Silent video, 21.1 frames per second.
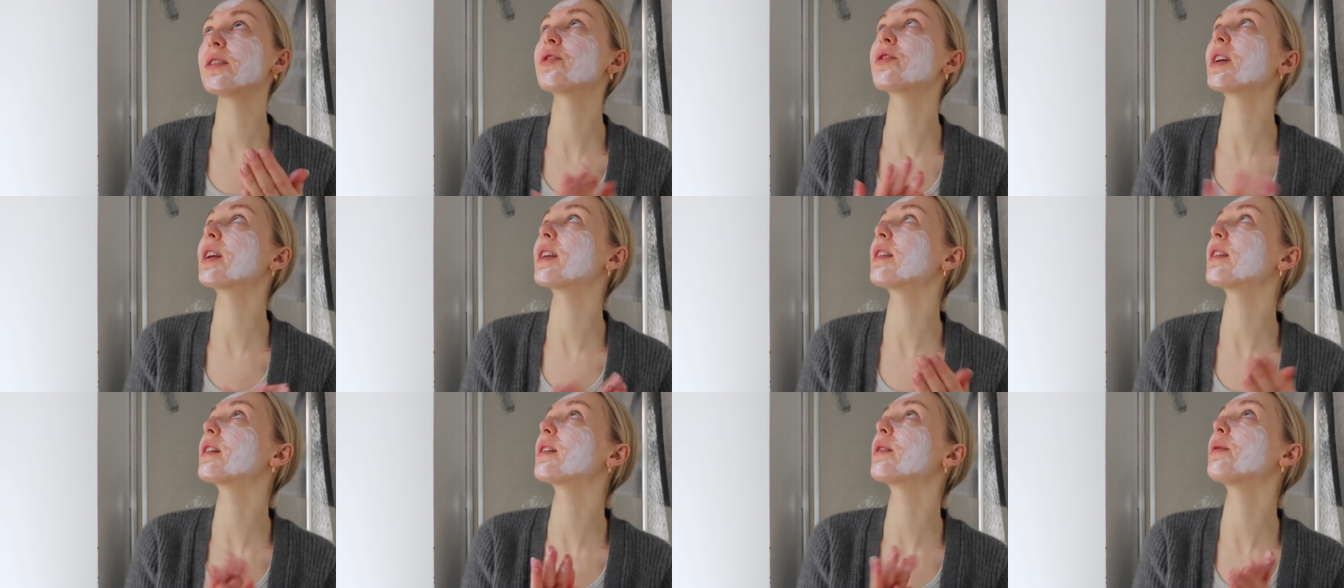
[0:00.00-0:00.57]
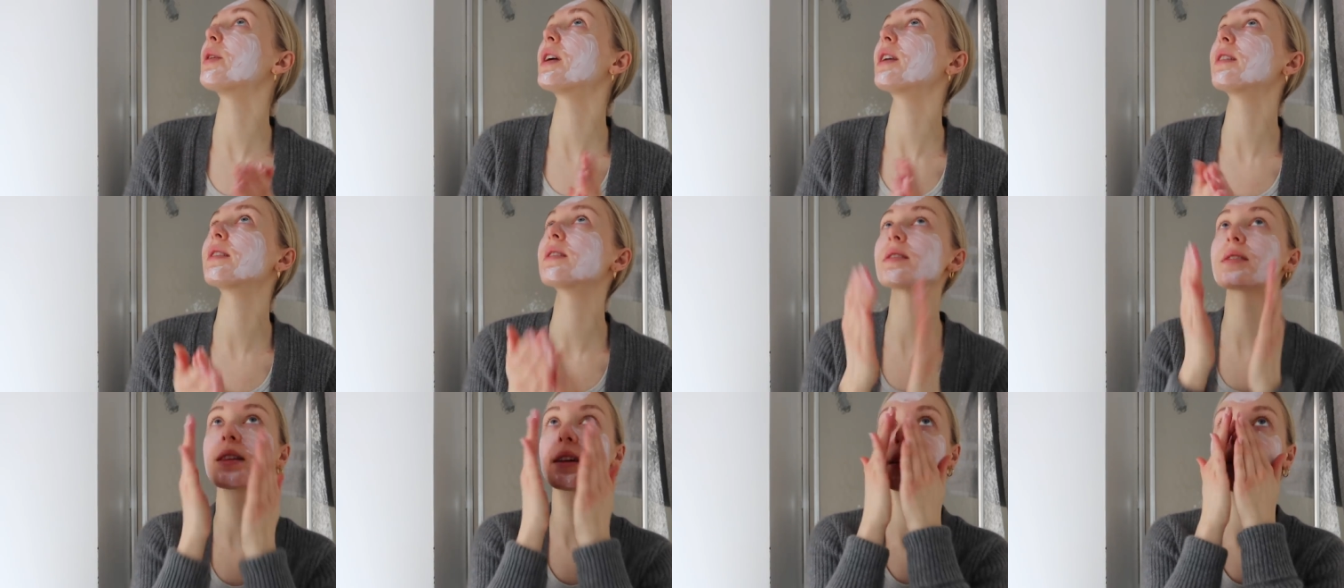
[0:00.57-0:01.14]
trying to think when.
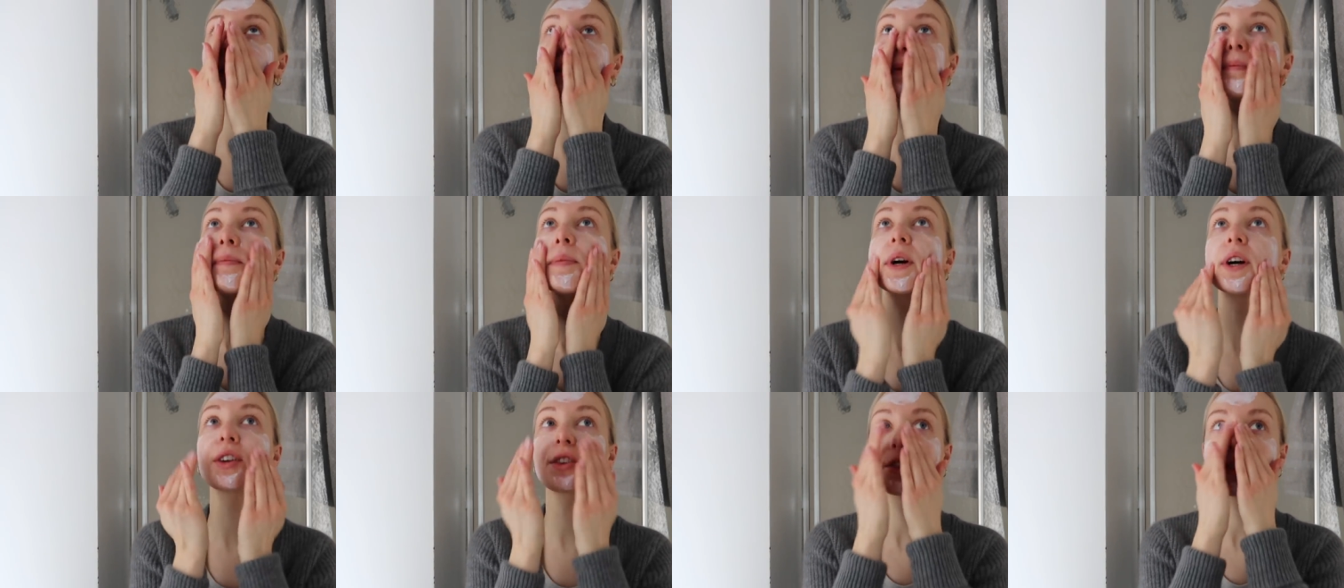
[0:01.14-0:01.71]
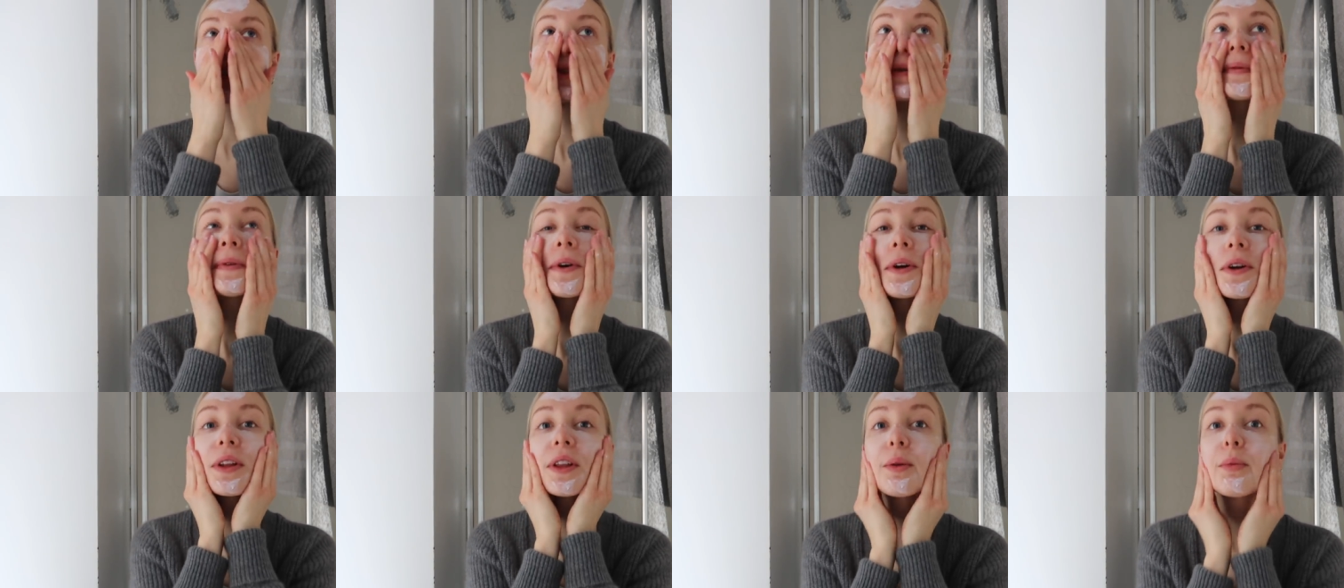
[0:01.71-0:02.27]
It's like in March,
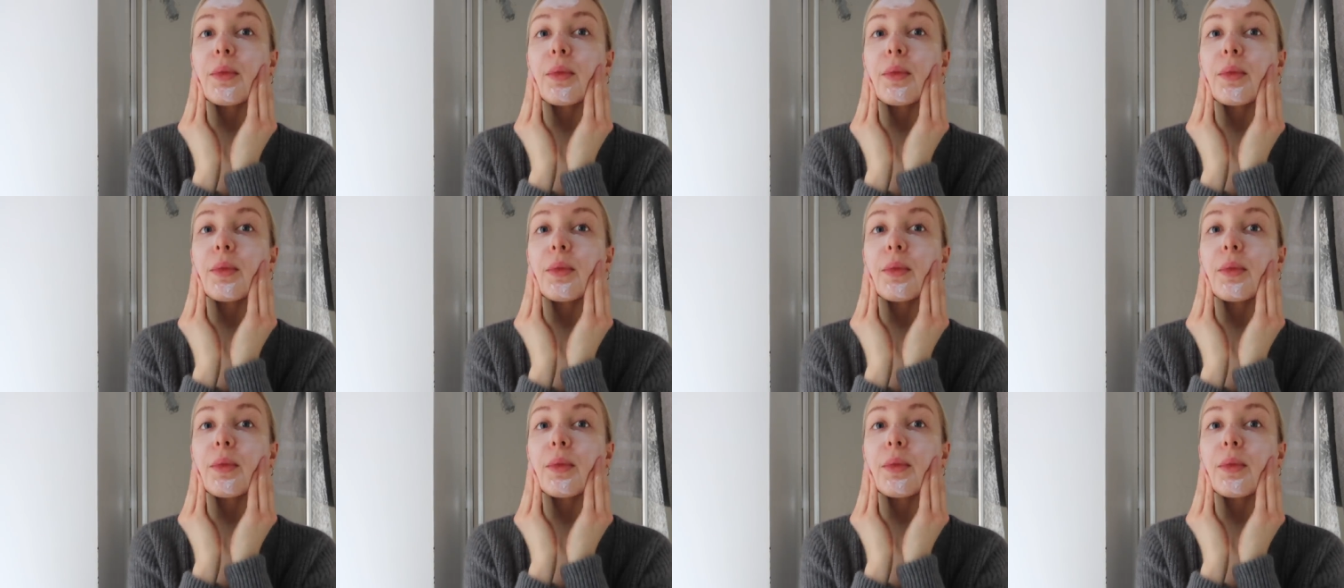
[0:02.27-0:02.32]
early